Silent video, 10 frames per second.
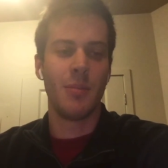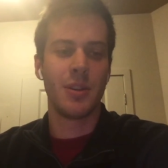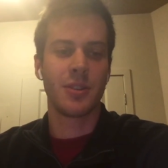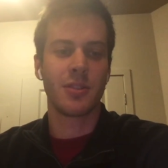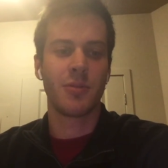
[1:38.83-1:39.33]

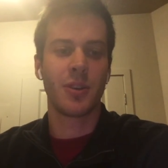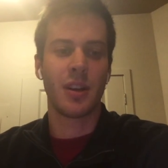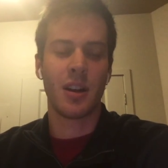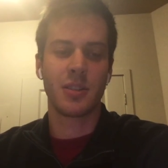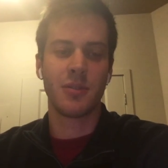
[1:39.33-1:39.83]
It is also very
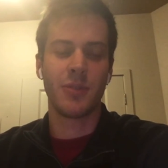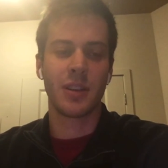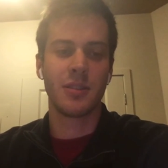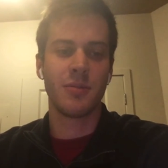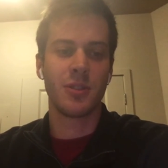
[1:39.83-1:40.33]
cost
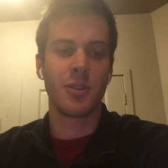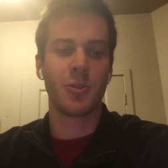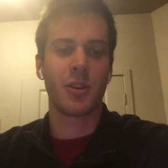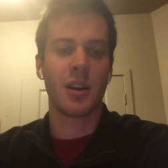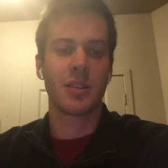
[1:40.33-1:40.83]
effective. The
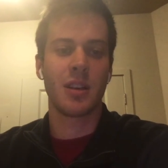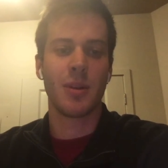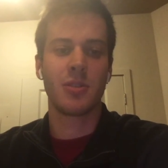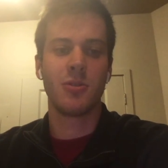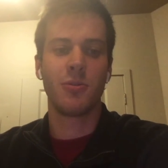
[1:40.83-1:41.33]
total cost came
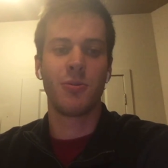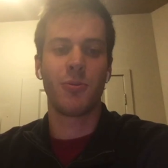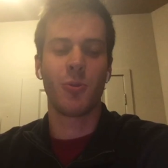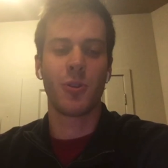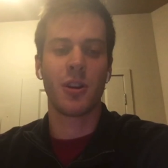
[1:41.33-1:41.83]
out to
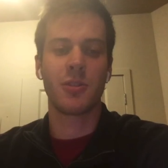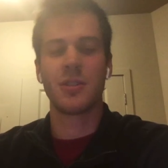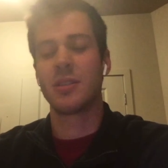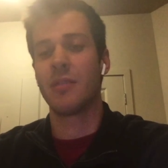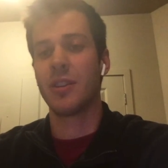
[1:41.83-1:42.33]

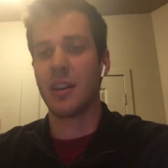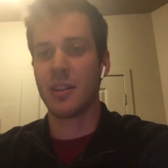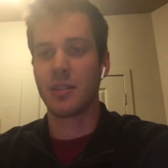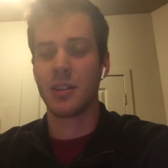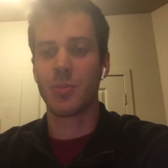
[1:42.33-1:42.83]

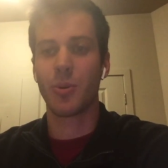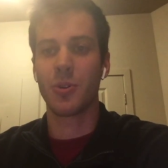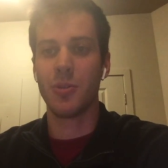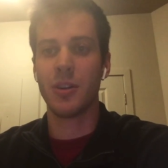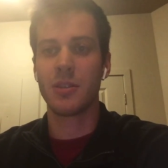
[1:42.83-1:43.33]
$4.78 per
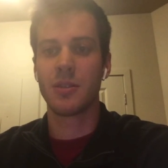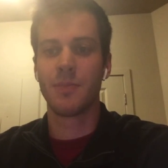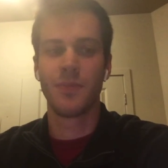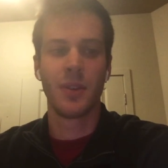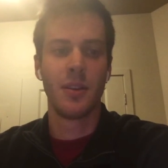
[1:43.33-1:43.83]
unit.
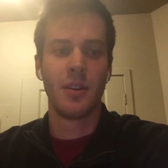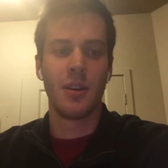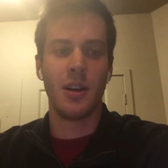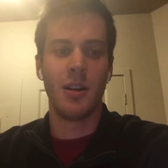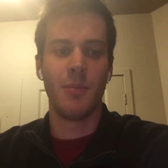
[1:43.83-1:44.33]

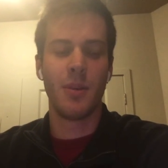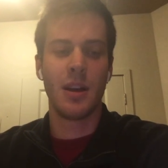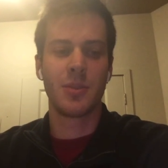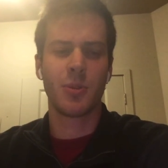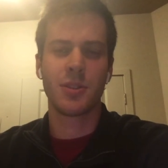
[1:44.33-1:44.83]

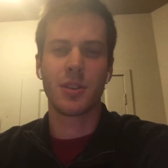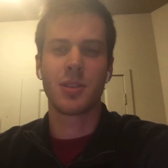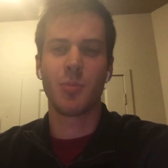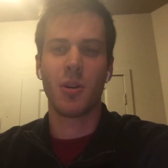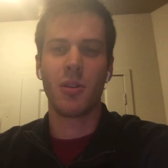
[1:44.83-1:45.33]
As well as a
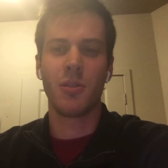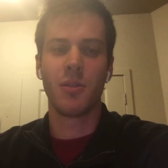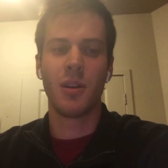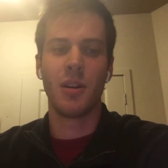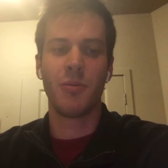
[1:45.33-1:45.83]
small
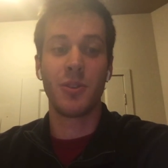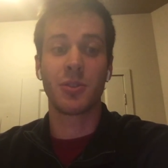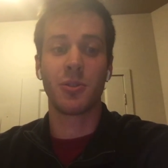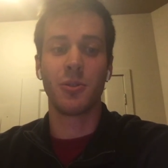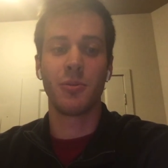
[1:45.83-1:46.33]

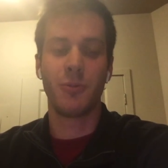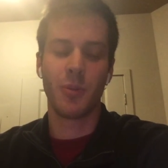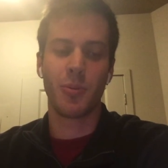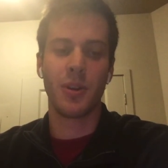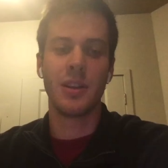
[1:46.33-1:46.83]
physical
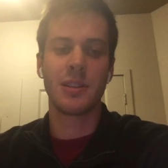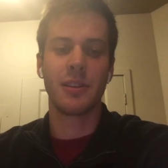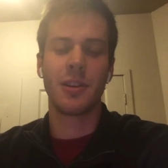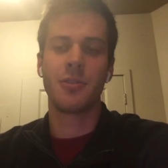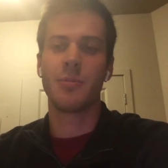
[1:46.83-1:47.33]
footprint. Its
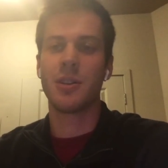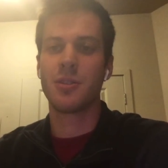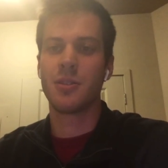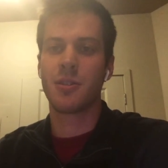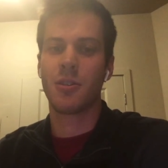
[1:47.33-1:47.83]
linear
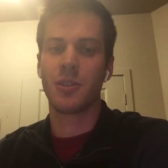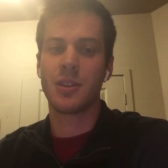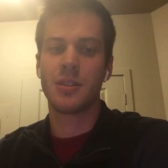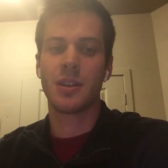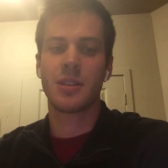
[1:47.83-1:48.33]
dimensions are only
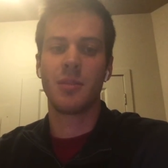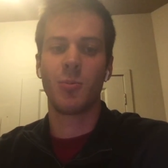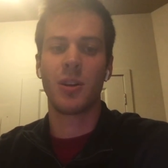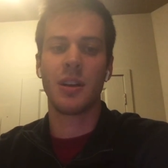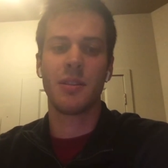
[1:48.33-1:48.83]
6
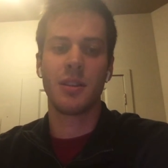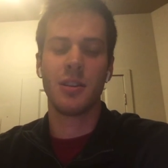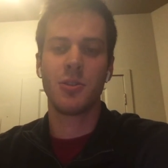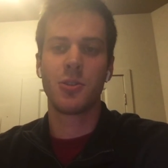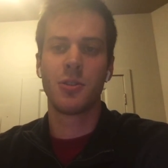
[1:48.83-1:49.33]
1/8
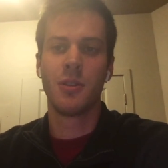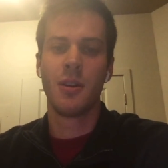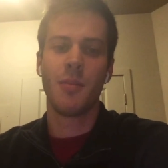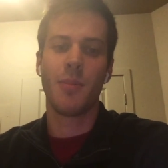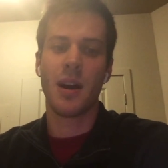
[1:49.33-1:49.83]
inch
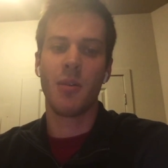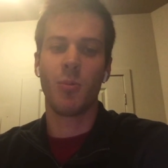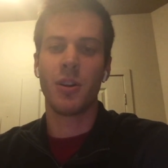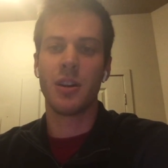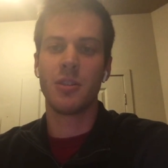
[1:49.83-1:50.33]
by
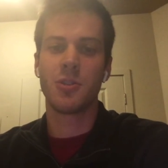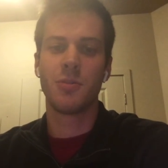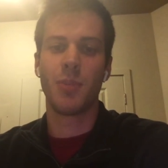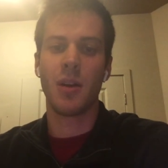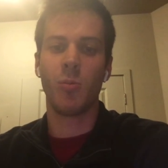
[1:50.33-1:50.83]
1
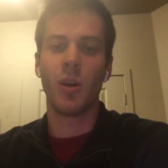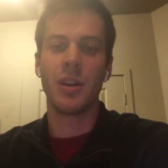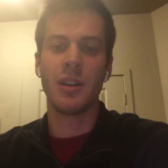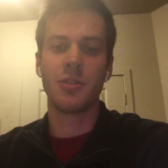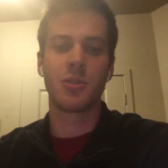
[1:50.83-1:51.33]
inch by 1
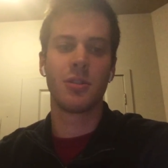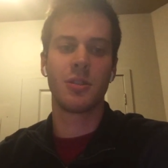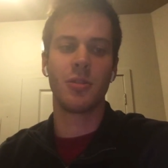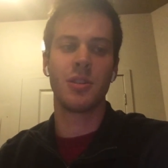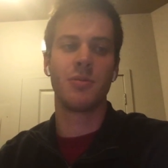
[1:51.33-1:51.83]
inch,
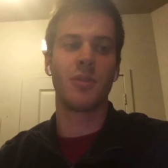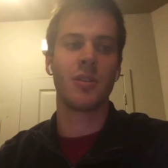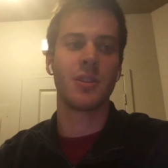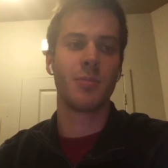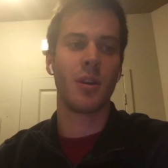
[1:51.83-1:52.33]
so it is
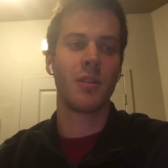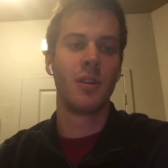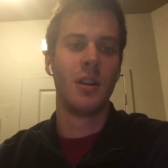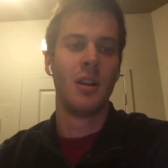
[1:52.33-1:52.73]
very small.